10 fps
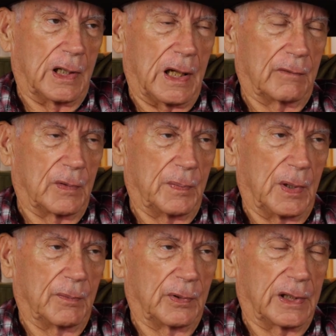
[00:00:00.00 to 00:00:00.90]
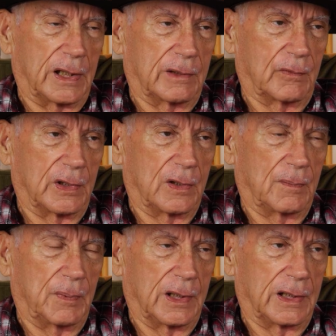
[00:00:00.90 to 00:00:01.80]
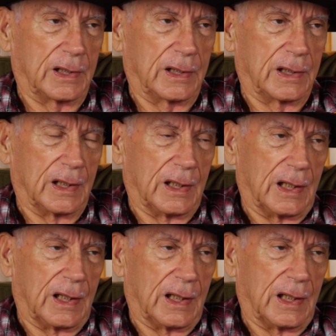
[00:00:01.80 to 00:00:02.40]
I remember that real plain.